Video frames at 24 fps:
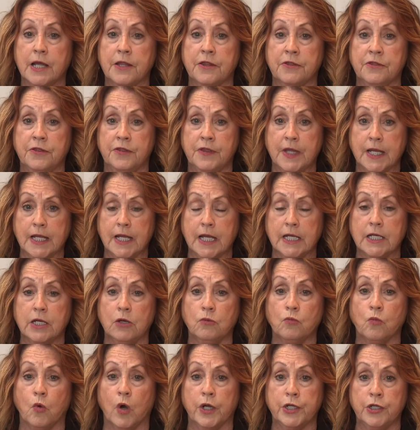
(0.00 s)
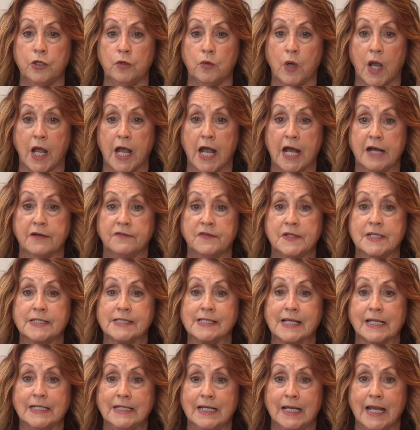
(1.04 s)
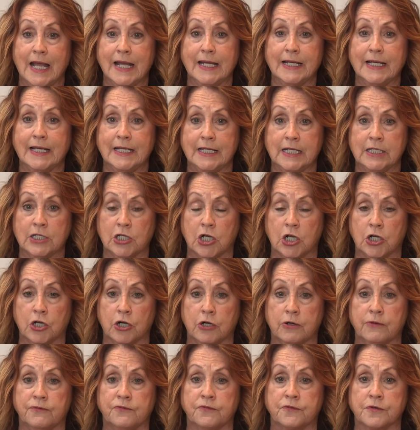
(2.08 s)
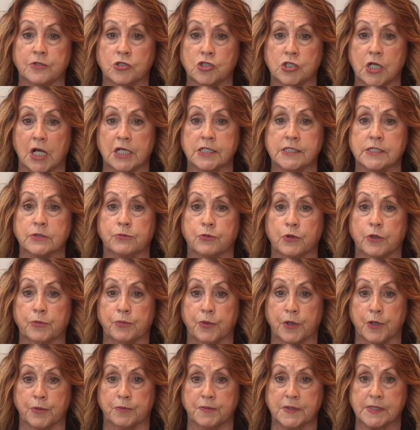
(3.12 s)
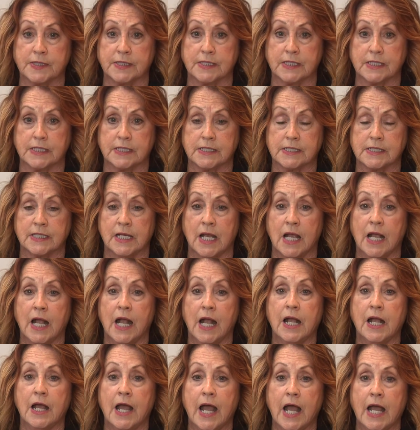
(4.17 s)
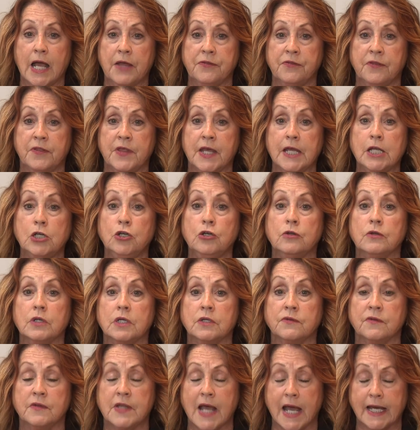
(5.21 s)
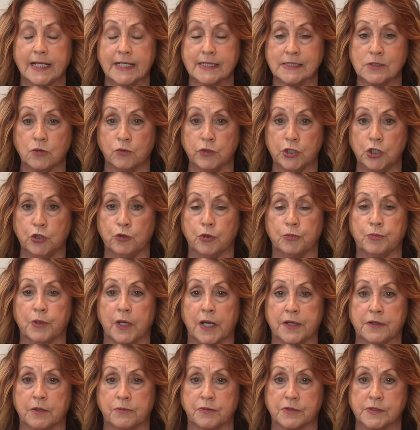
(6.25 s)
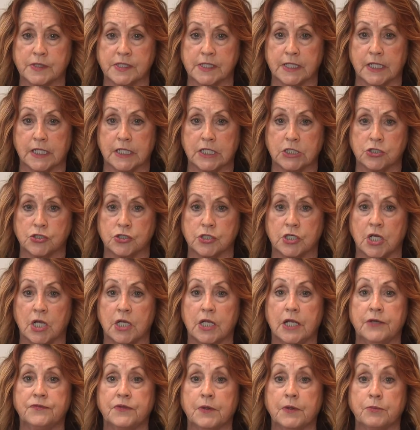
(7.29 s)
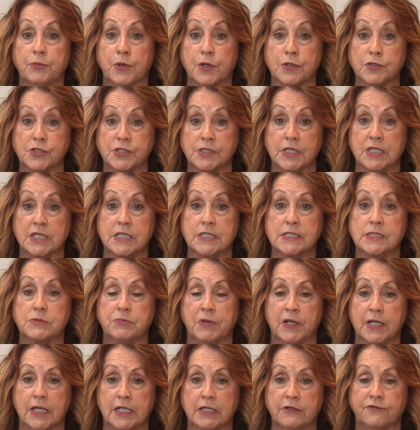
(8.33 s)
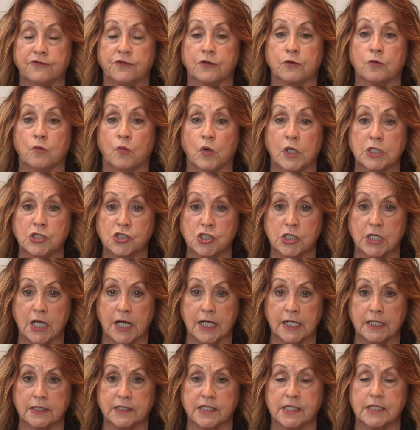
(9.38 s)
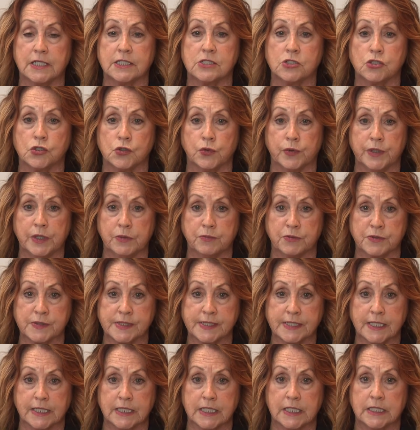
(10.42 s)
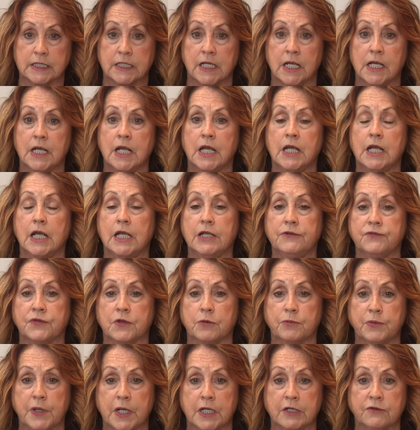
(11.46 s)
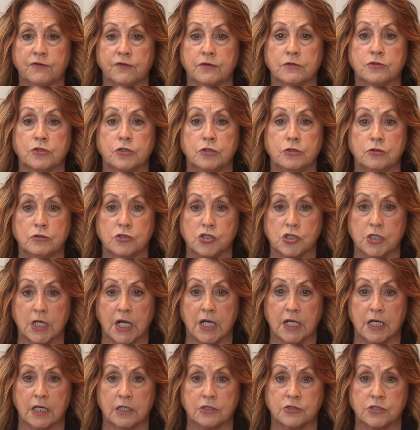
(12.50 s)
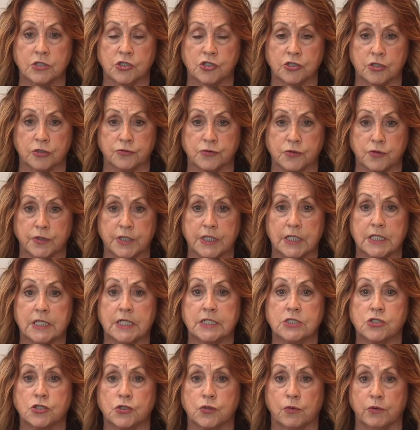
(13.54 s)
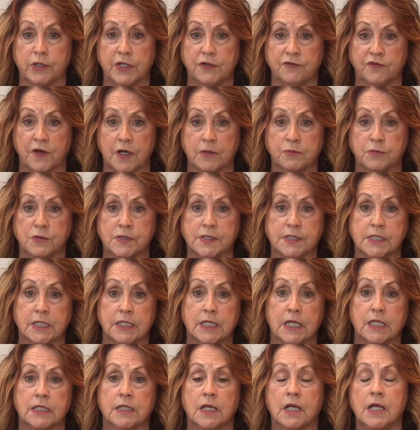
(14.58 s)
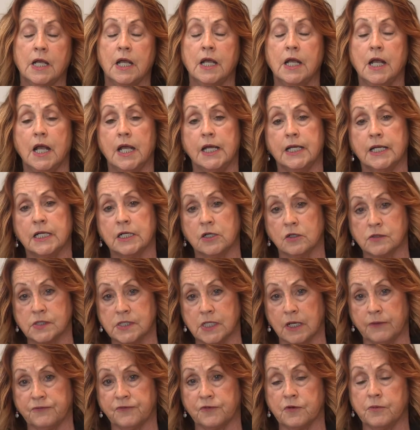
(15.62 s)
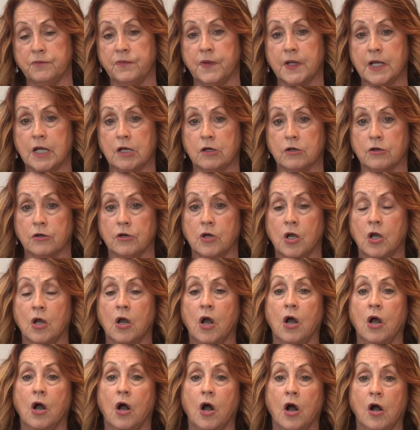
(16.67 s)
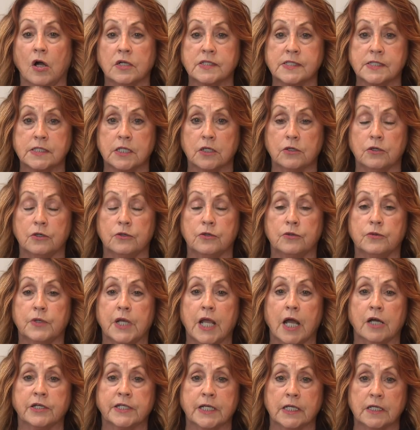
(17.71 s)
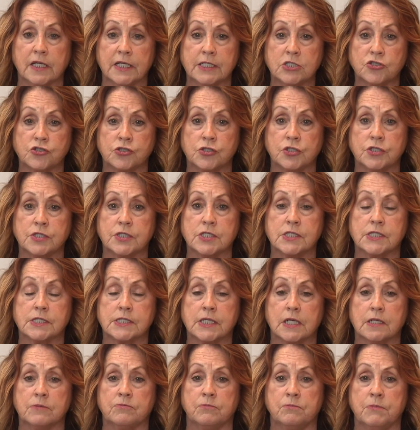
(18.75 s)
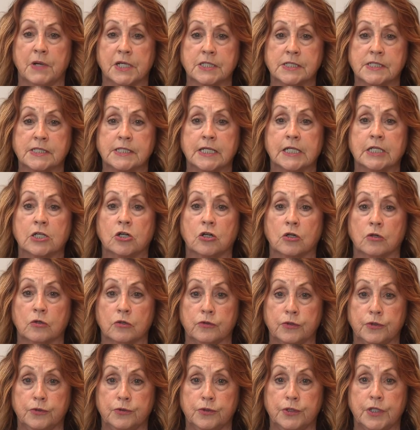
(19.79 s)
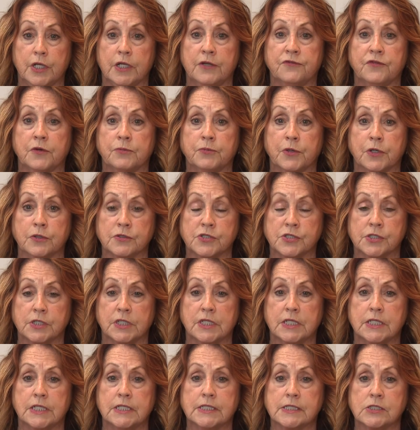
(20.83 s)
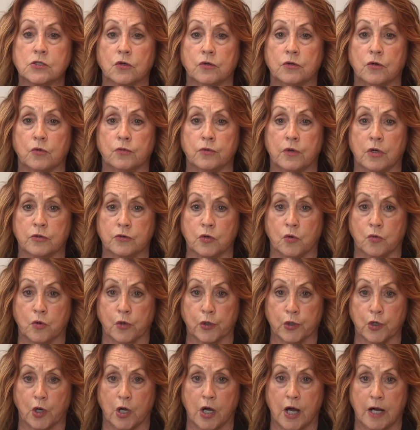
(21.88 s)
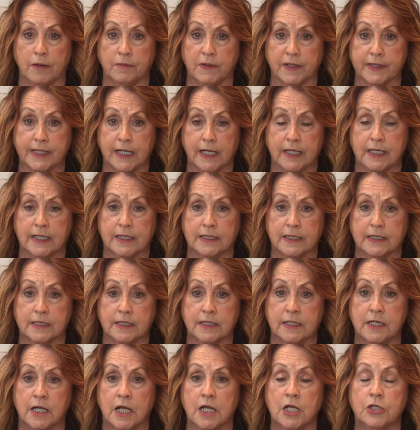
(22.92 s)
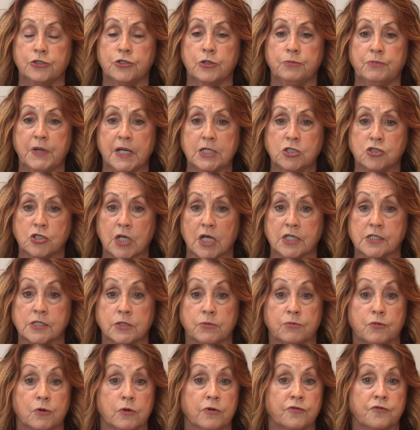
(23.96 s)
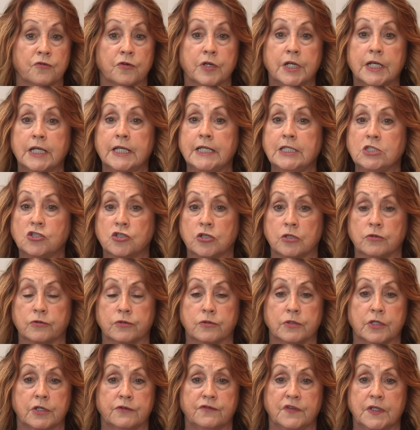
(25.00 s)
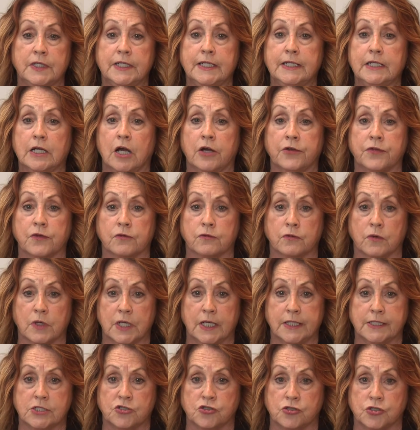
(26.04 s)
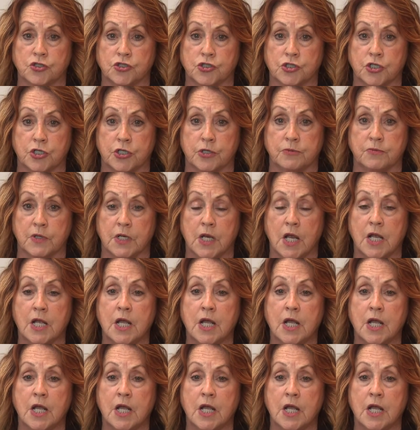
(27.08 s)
Then what you have is a net income for child support purposes, and then that is when you apply the percentage. If the person is paying for one child, it's 20%. If they're paying for two children, it's 25%, and it goes up from there. Also, calculations must include if a person is court obligated to pay child support for any children of any other relationship.